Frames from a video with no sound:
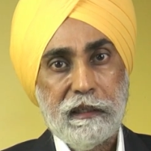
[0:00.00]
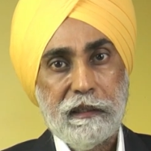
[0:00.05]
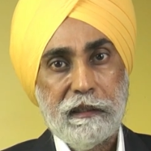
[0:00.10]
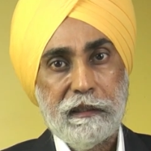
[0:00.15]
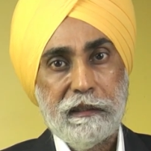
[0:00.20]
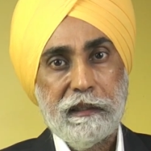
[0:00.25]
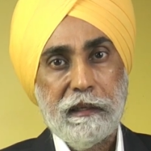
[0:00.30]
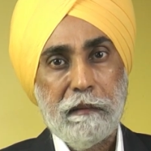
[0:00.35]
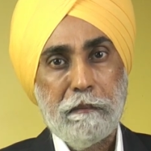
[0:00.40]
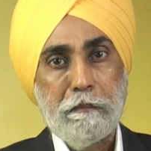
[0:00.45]

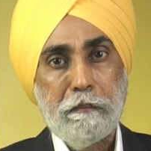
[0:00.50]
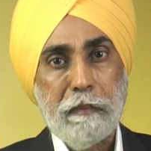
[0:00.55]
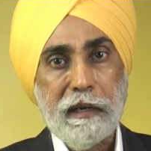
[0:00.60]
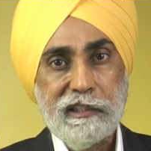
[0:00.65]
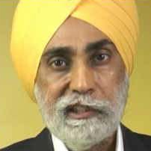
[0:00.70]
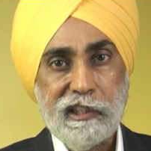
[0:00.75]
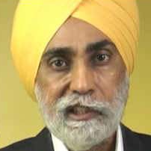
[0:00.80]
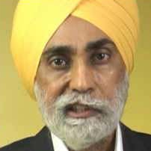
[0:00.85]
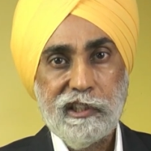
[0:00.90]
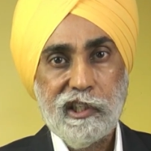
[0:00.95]
The
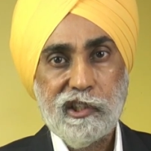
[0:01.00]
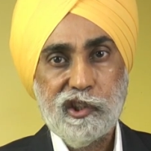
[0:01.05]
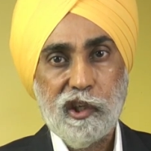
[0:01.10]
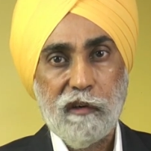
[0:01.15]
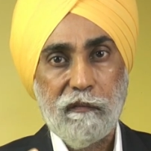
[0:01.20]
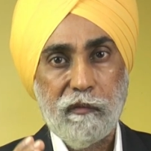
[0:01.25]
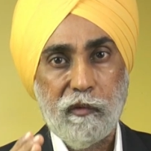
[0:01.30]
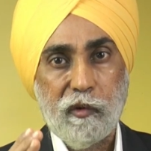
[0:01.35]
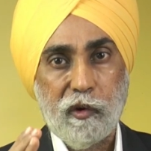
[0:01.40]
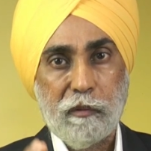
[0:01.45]
messages
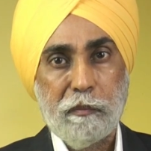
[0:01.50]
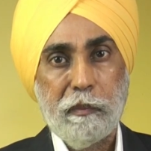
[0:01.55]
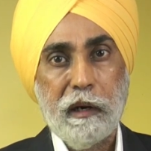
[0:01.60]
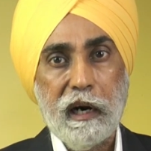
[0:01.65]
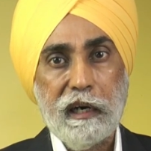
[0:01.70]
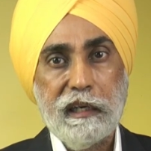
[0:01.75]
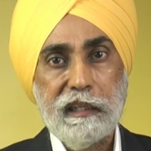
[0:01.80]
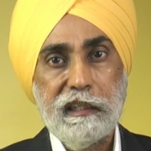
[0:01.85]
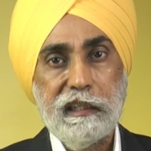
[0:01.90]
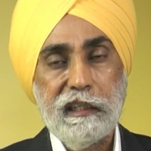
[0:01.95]
of
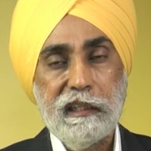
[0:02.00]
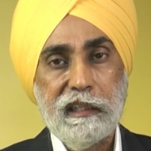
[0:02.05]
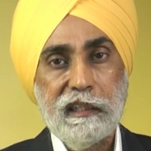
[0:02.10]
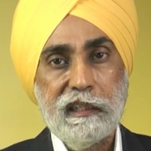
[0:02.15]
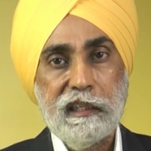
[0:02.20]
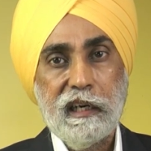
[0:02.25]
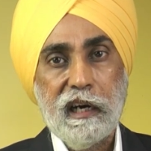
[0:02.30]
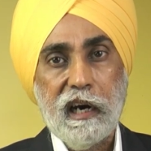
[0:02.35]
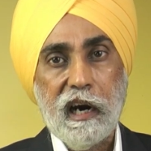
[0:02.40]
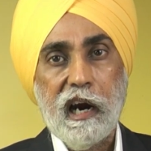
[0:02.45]
Gurbani
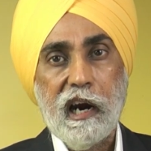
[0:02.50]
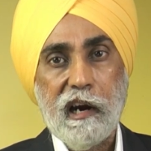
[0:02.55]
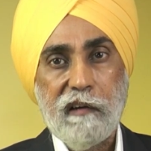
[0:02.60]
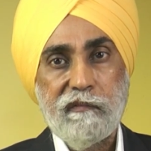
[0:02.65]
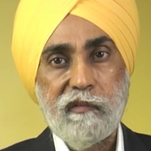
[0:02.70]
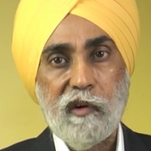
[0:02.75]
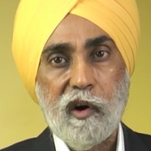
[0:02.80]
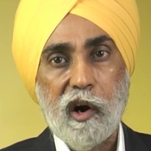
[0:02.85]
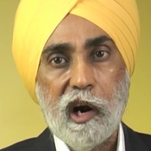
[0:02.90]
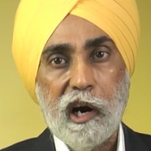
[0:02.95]
are
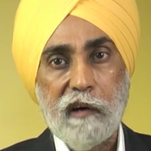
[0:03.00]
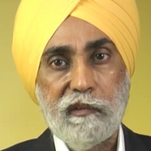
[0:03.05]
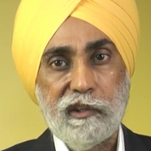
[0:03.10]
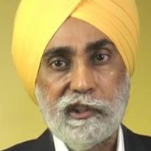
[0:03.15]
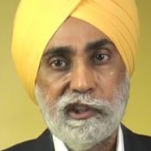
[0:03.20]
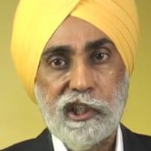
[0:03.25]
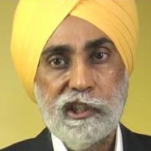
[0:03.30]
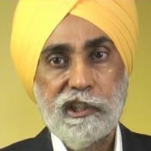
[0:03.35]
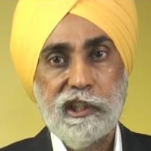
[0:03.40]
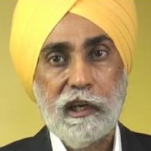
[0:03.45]
for our
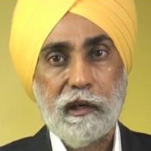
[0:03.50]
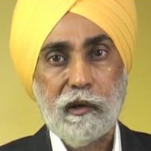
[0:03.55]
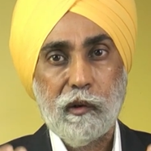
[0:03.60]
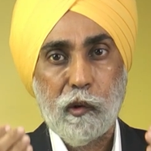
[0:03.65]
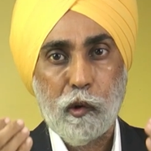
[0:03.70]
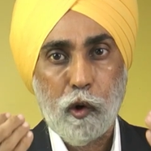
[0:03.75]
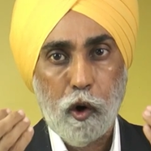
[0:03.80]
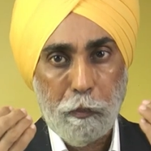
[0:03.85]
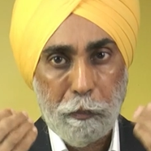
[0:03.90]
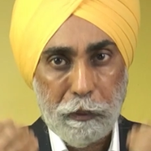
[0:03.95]

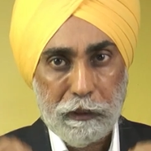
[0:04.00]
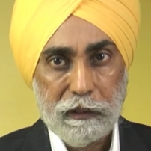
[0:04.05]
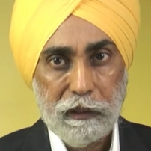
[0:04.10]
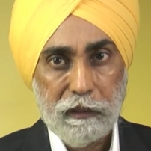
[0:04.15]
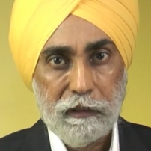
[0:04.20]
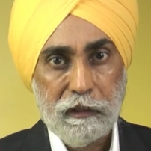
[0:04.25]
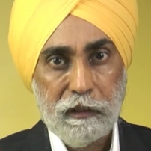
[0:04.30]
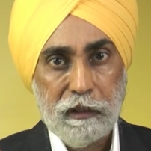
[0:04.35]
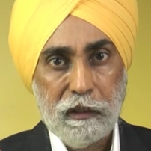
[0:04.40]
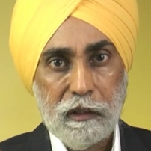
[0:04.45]
Chitr
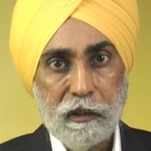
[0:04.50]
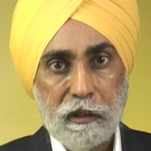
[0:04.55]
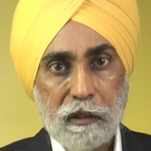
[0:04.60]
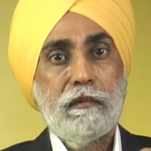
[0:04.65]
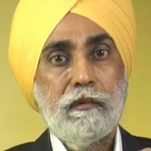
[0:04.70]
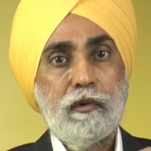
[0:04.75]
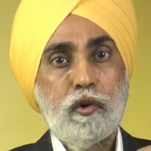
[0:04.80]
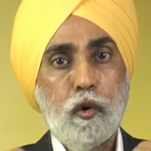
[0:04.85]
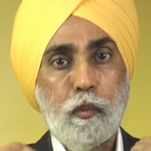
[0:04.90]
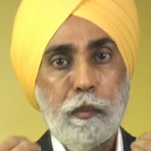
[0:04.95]
Gopata
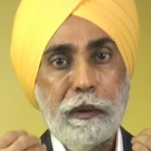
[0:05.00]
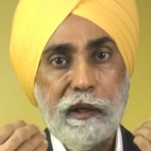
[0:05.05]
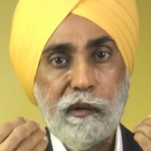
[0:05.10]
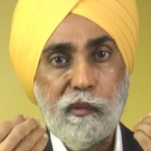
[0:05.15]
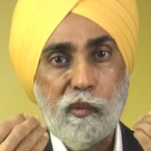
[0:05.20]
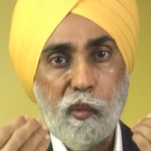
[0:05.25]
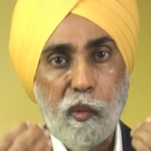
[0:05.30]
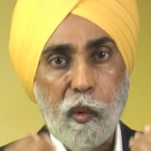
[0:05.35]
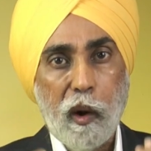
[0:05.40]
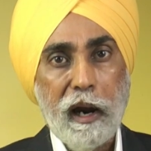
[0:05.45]
to be
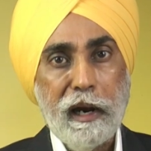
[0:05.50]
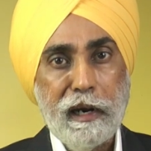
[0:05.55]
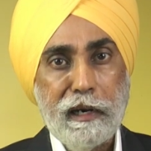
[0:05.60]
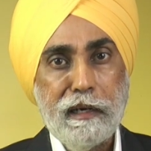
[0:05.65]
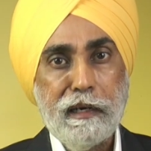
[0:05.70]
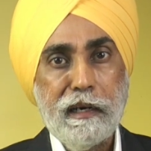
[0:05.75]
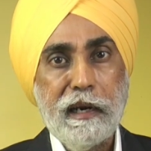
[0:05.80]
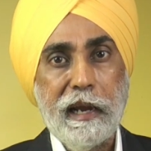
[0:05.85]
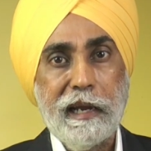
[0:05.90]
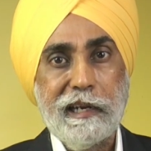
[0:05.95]

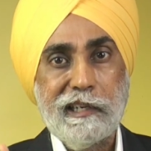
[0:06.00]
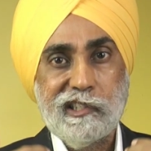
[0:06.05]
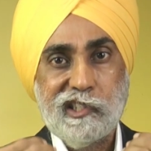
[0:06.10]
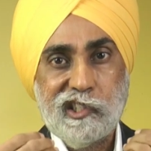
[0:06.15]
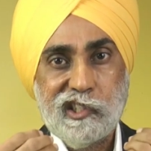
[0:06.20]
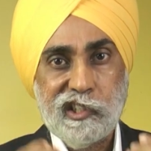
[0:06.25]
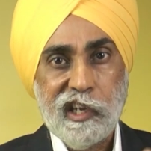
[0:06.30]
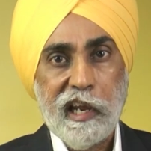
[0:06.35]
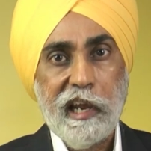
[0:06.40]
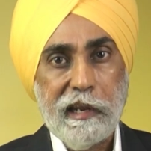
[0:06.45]
one and
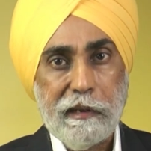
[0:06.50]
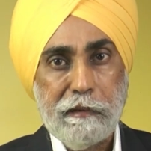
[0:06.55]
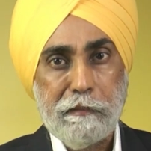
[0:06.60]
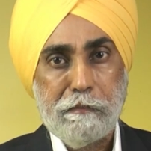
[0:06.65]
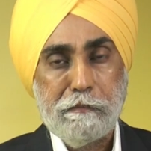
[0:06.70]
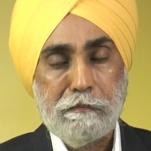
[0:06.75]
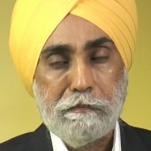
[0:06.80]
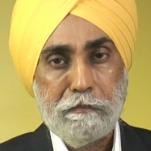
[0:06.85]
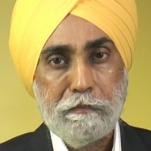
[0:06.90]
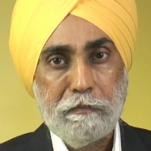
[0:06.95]

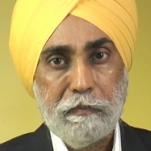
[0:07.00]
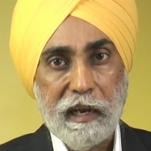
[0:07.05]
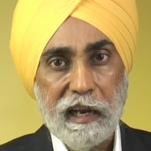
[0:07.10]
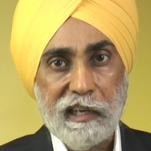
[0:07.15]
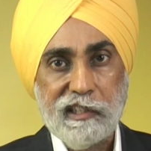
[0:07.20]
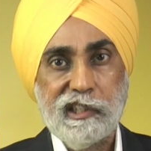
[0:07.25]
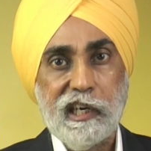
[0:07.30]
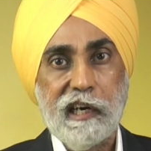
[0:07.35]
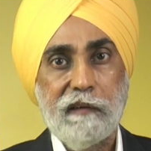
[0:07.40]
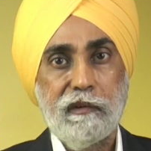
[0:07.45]
same
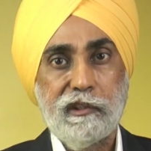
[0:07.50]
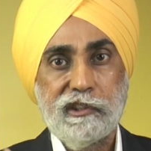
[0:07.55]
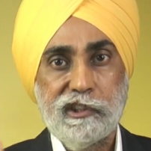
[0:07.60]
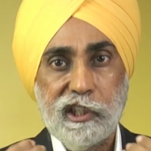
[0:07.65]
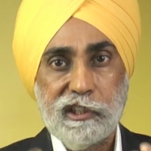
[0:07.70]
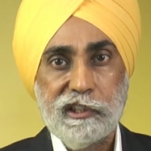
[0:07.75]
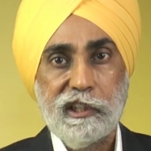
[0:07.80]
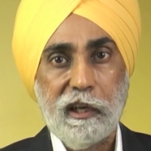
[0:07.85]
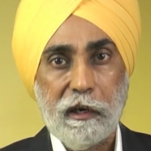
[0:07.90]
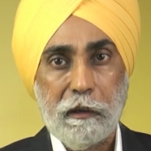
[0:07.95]
as our
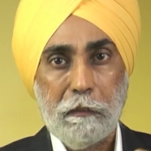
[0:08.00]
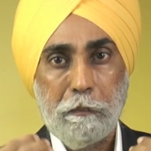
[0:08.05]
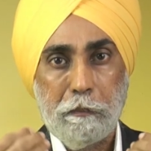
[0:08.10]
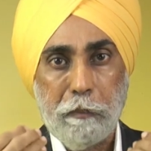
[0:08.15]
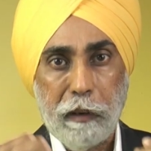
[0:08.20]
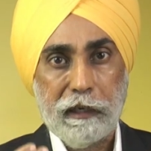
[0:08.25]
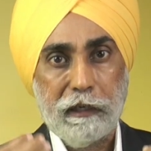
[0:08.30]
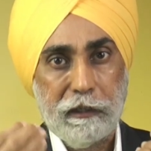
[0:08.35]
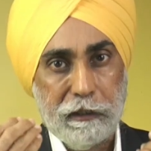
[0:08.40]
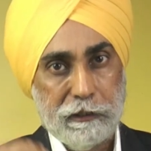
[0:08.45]
Chitr
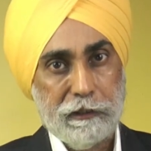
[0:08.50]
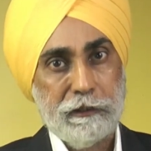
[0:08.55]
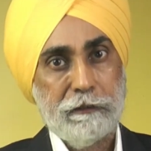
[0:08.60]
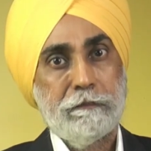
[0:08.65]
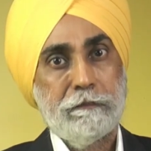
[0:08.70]
Pargat.